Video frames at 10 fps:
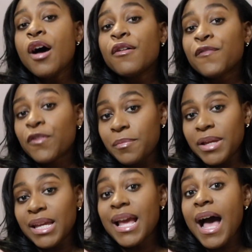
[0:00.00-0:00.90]
for
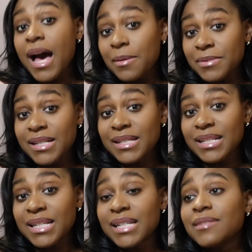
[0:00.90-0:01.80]
me i'm
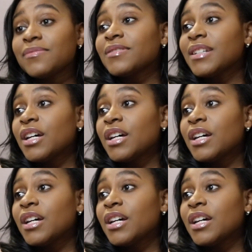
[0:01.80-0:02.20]
sensitive